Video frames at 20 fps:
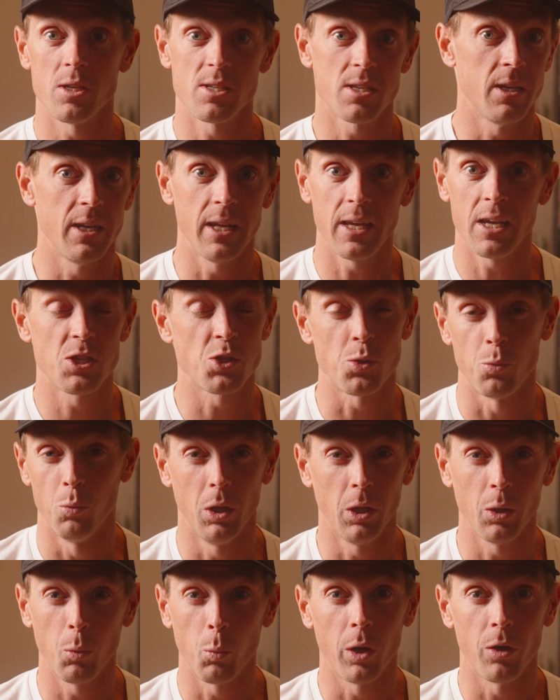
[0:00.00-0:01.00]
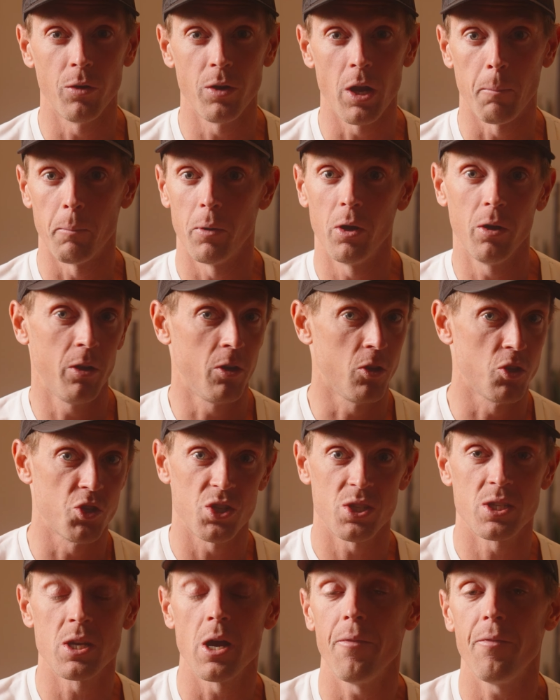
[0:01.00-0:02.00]
of a sudden it gets a really weird number, it'll
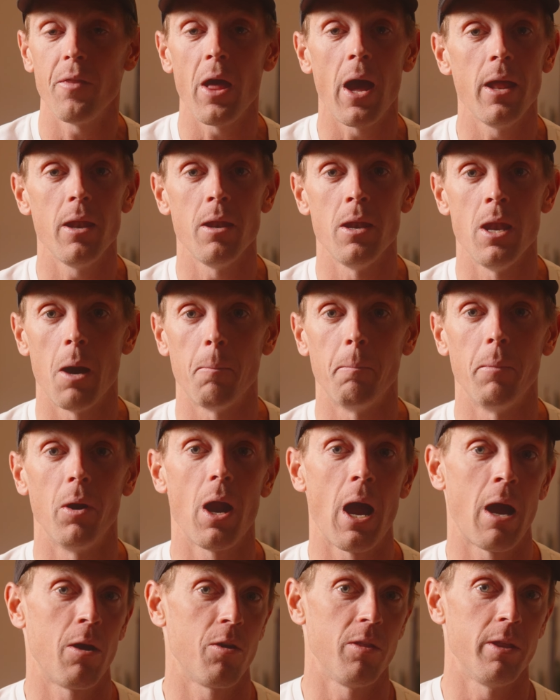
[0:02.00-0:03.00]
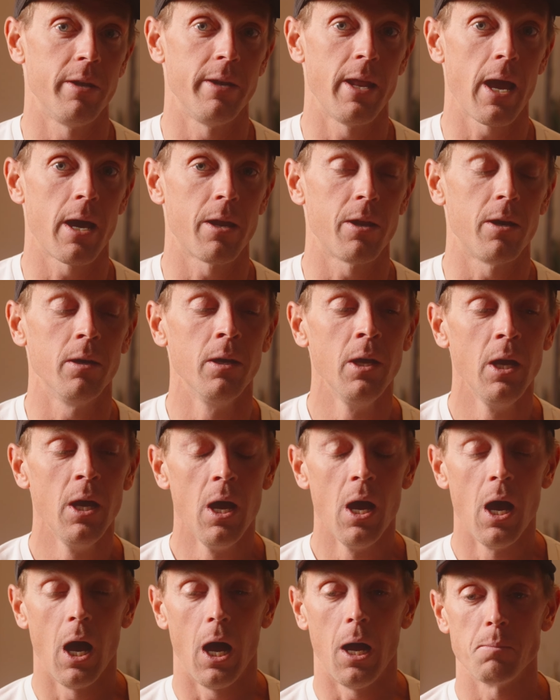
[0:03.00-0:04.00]
just cut that number out of the data.
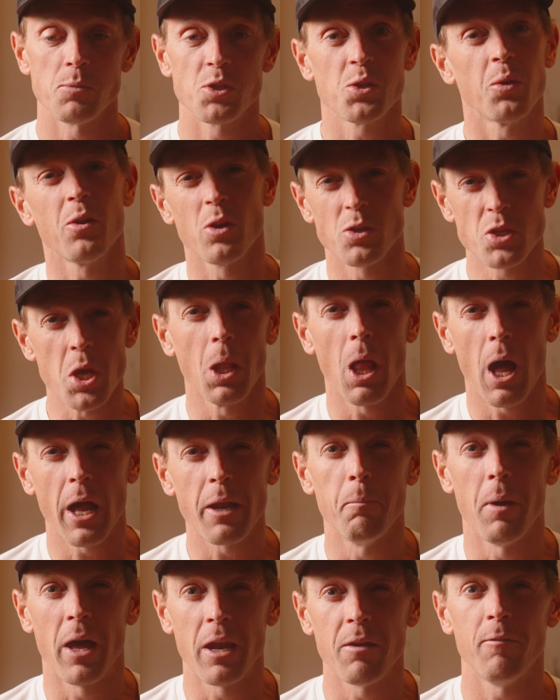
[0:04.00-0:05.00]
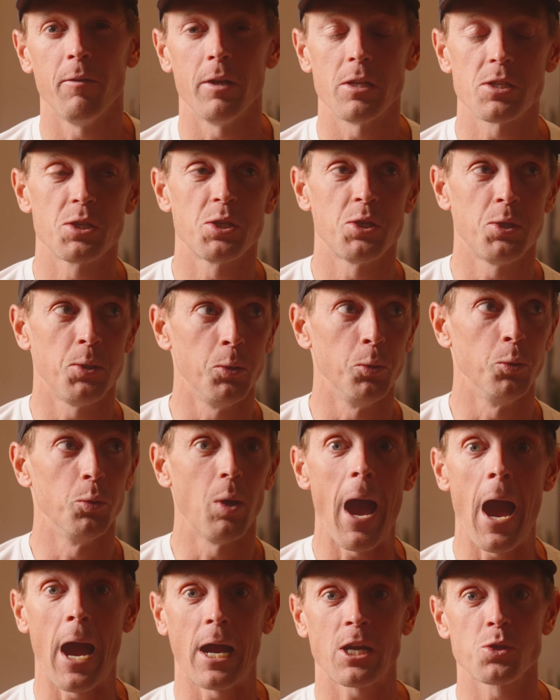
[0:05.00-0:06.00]
Um, so there's a lot of benefits to
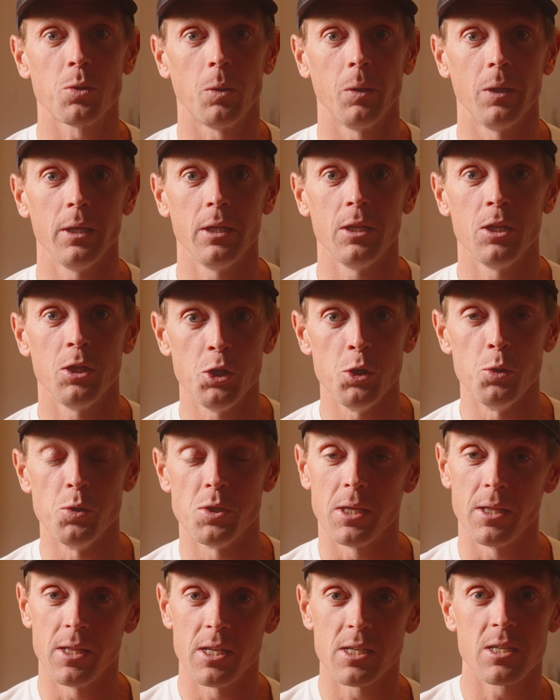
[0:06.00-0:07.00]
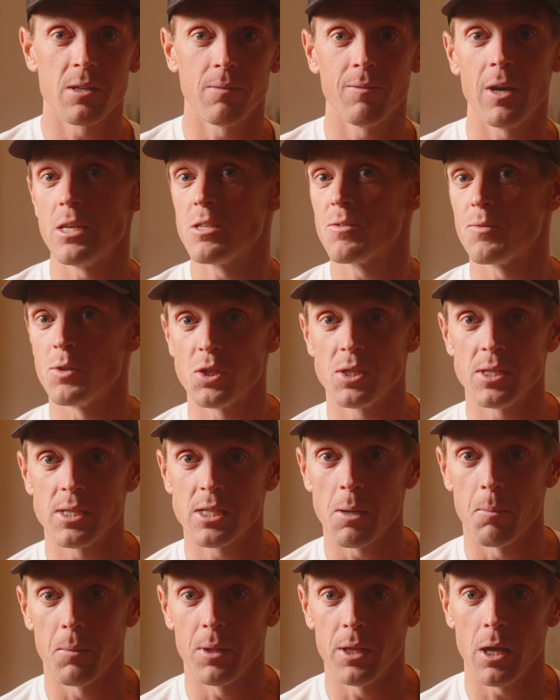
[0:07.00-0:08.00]
actually using this device versus
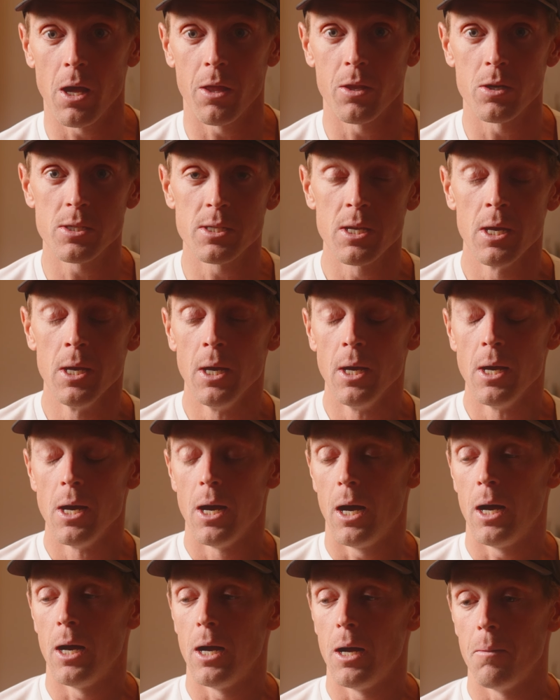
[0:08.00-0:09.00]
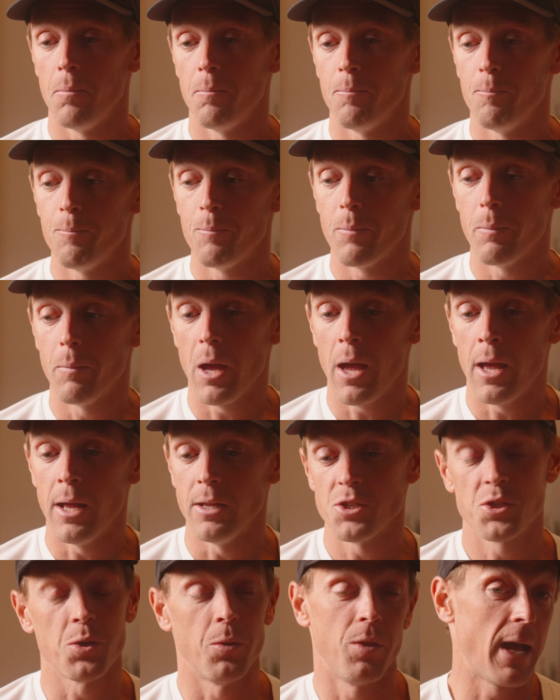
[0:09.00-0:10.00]
some of the others. Um,
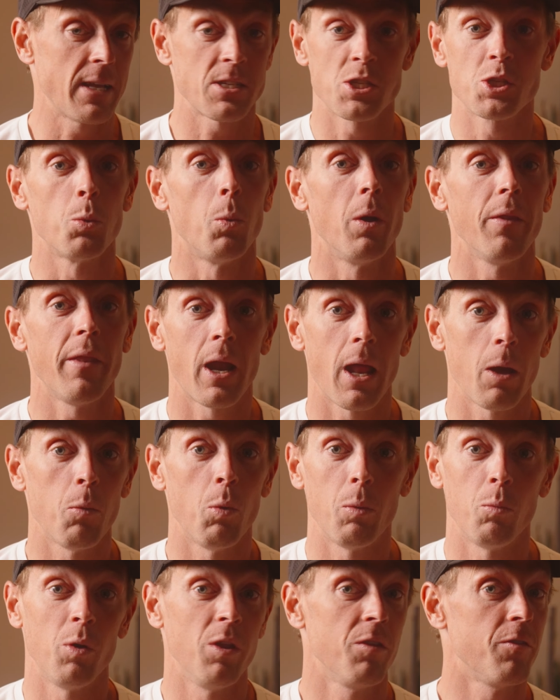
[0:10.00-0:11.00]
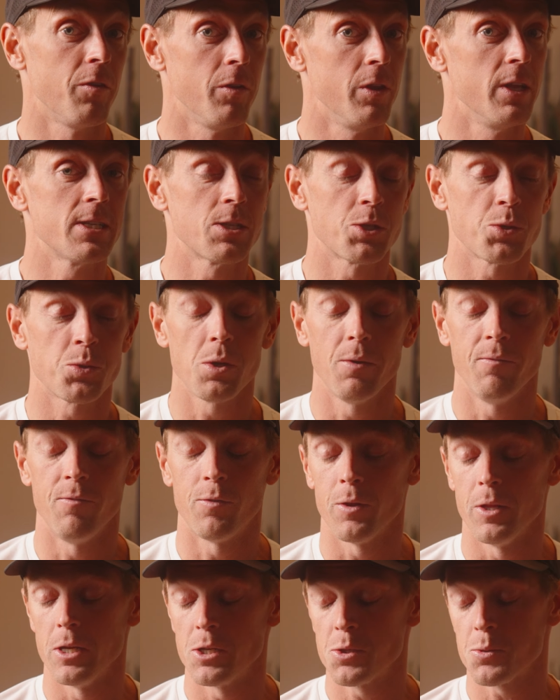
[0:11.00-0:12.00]
and so that's the one that I went with for this,
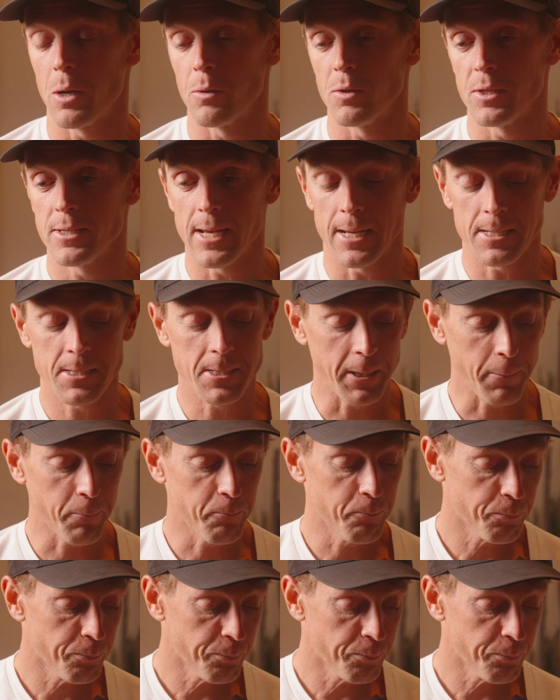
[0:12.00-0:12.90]
for this round of testing.